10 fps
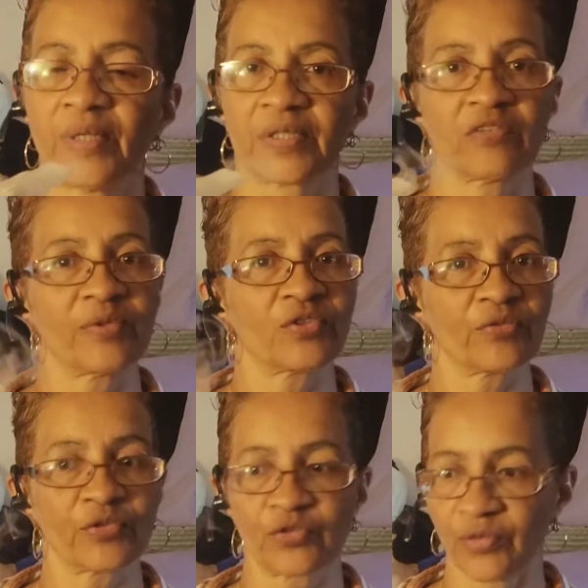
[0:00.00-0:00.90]
I gave
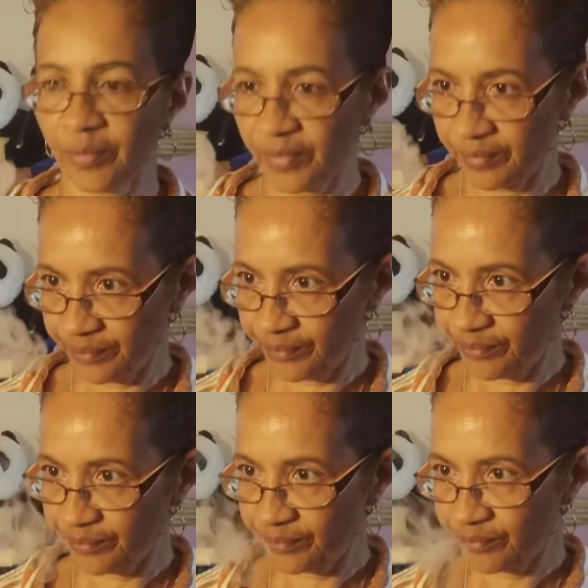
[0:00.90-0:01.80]
myself a treatment.
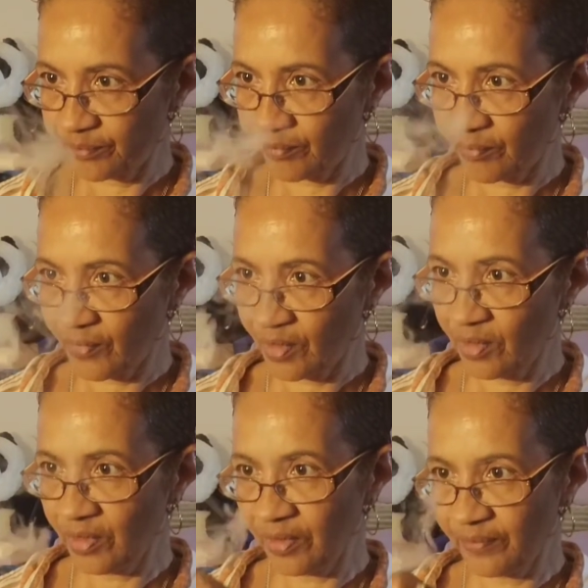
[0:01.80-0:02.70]

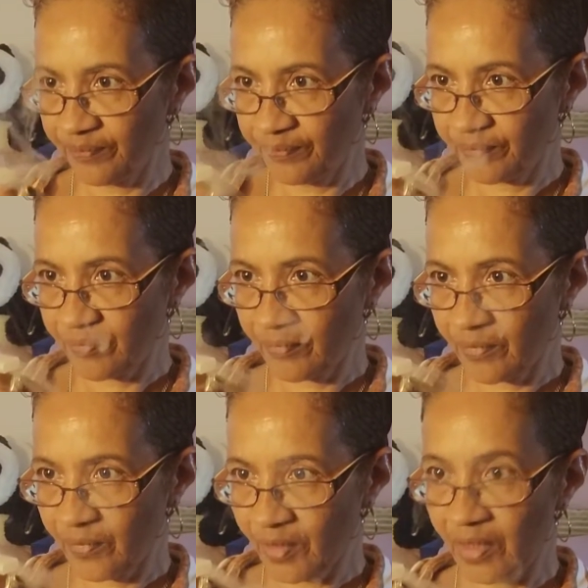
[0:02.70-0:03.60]
Look,
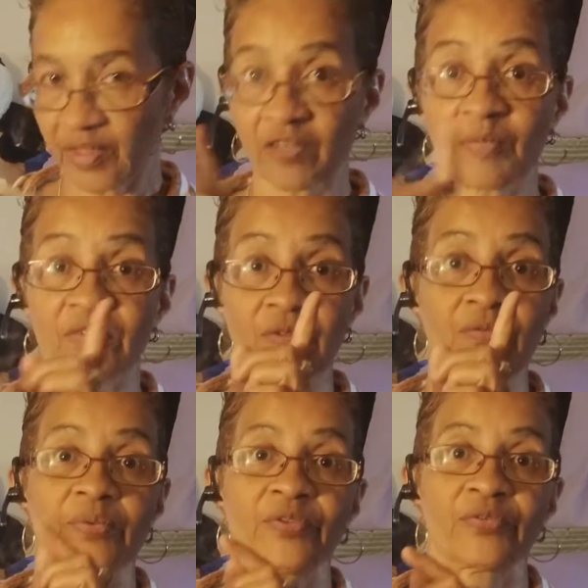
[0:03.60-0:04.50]
I gave myself
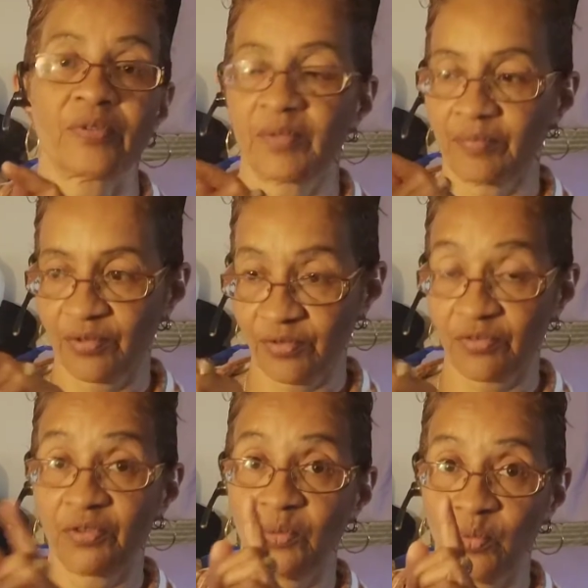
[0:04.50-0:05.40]
one treatment. There's
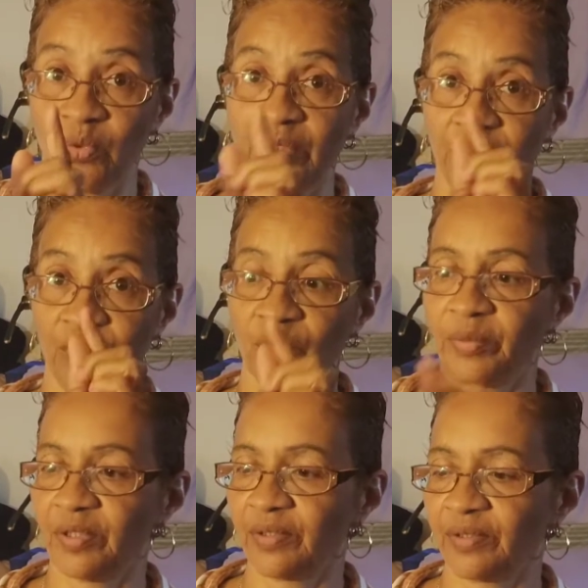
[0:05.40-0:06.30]
still one
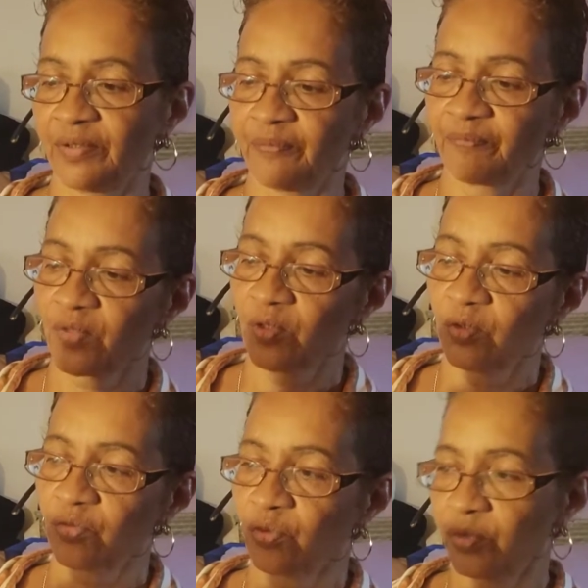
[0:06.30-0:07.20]
tubing in there.
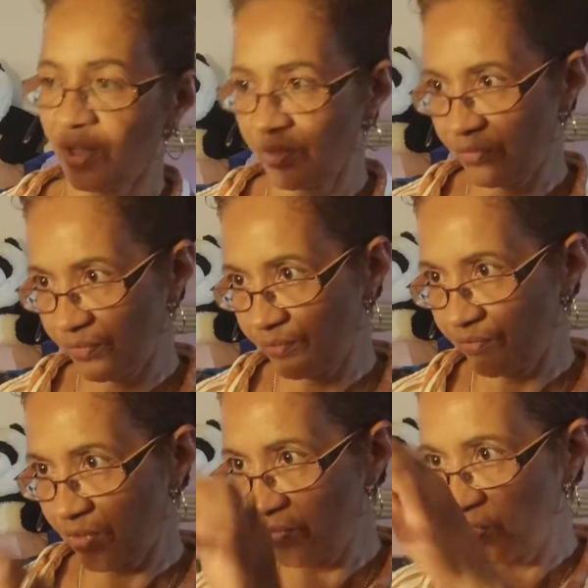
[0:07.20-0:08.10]
So guys,
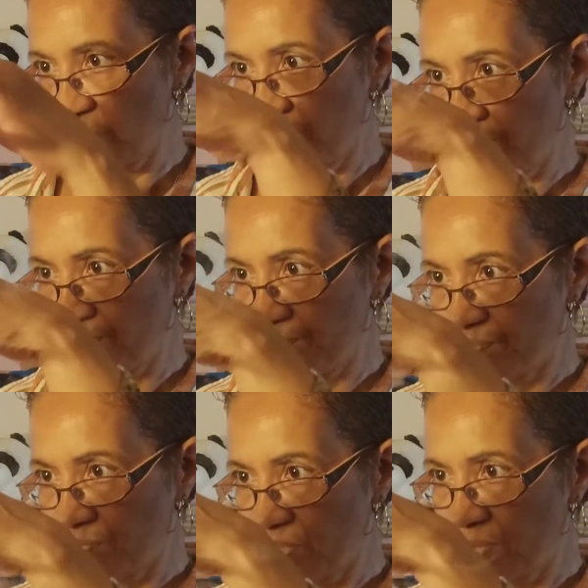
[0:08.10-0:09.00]
very good.
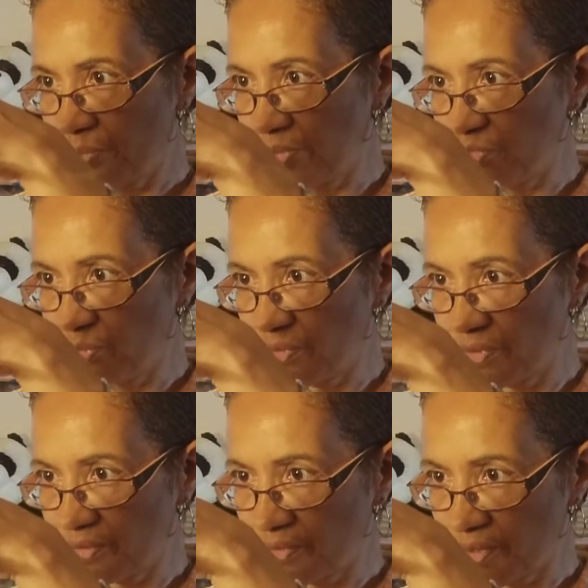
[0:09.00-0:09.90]
Very pleased with
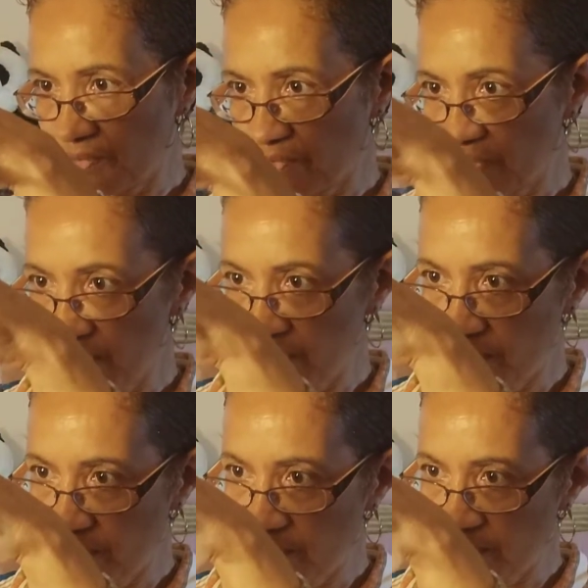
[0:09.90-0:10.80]
it, okay? Very,
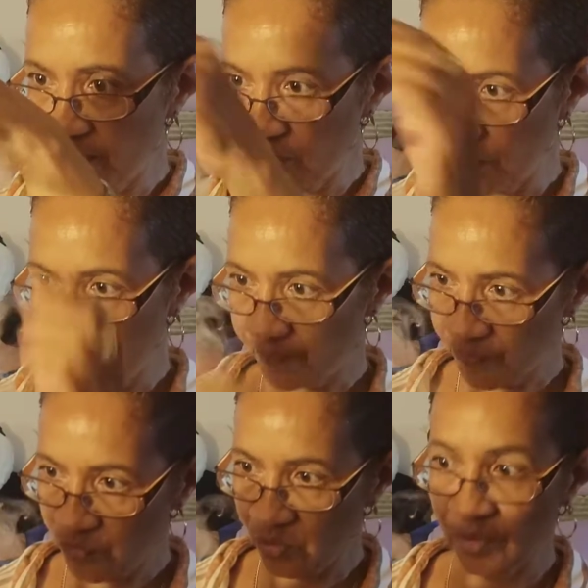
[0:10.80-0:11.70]
very, very good.
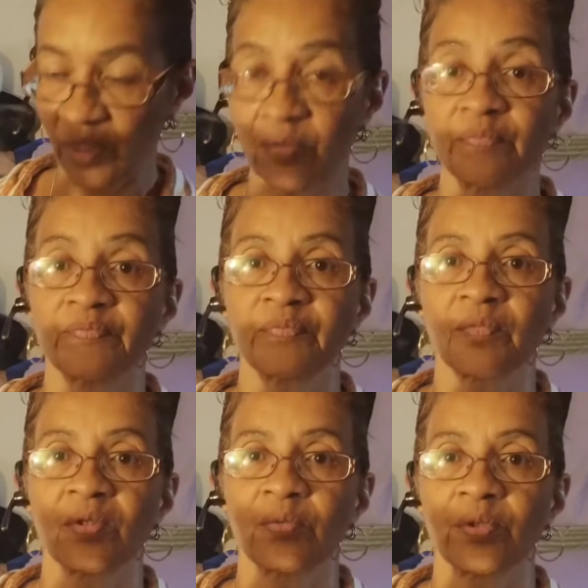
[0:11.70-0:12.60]
So now,
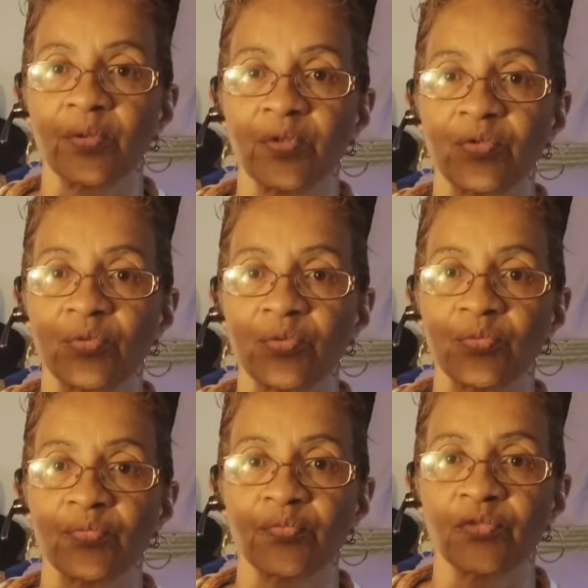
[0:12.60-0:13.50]
we're going to
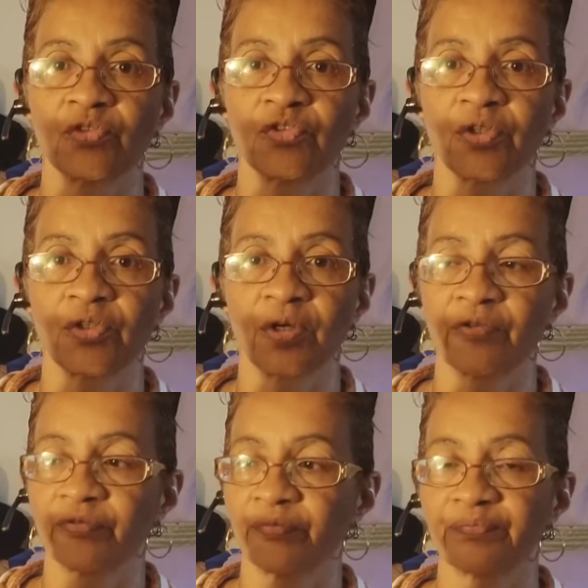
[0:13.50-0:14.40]
shut it off.